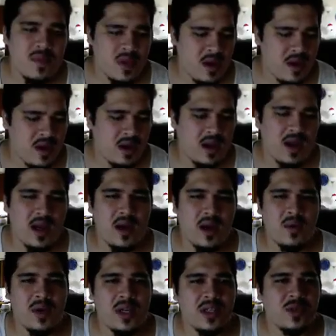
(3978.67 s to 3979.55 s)
What
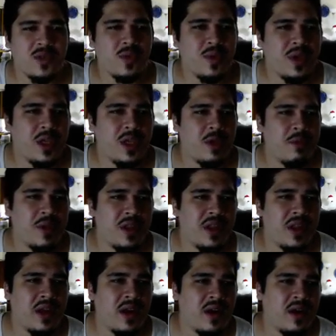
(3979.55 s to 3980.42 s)
else would we keep in there?
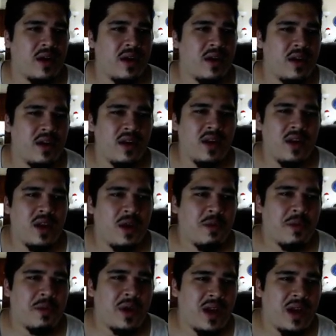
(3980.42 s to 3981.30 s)

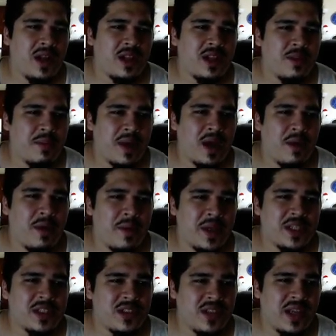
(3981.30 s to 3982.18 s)
I don't have the
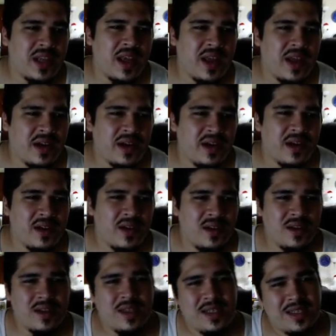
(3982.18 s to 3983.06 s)
biometric scanner.
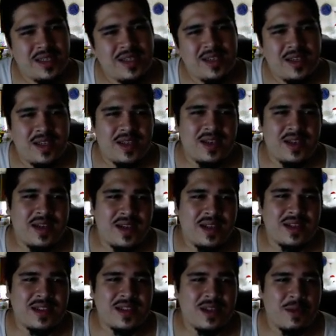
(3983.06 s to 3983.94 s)
Yeah, this
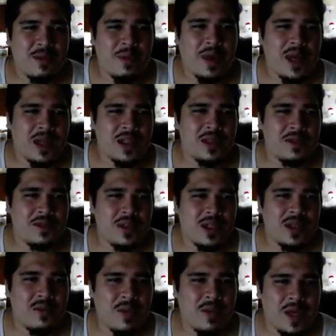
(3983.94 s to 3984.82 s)
is the apocalypse, so you
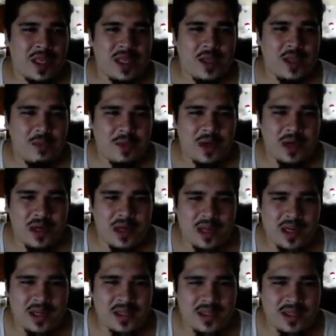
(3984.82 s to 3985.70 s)
might keep your
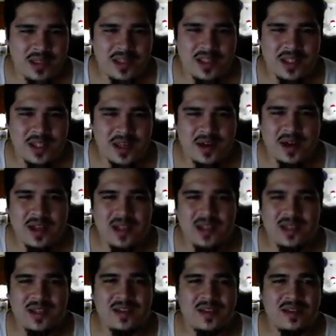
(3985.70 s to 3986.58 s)

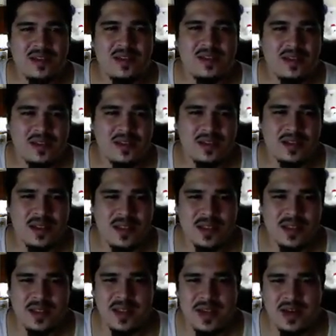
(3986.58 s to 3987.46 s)
cigarettes in
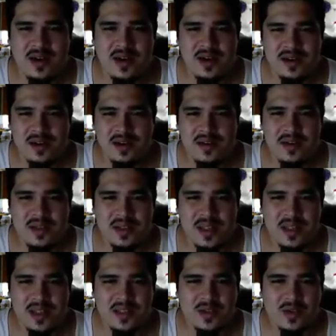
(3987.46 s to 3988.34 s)
there.
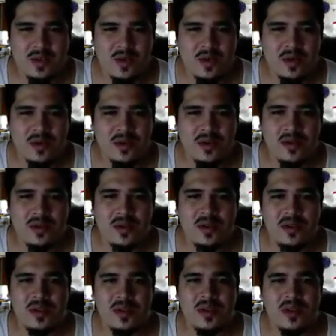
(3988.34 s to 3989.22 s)
That's cool.
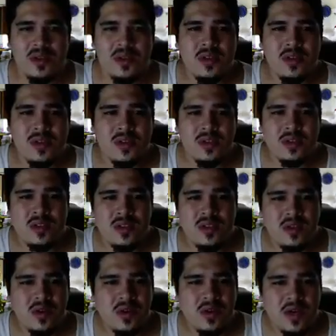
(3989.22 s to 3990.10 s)

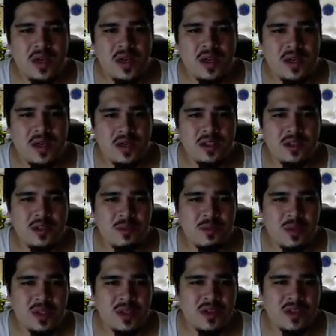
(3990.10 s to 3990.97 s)
So let's put
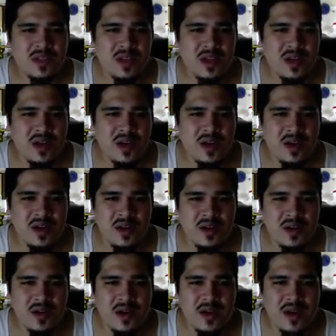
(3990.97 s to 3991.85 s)
those on here.
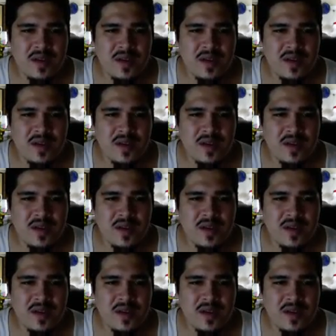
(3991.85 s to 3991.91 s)
Great.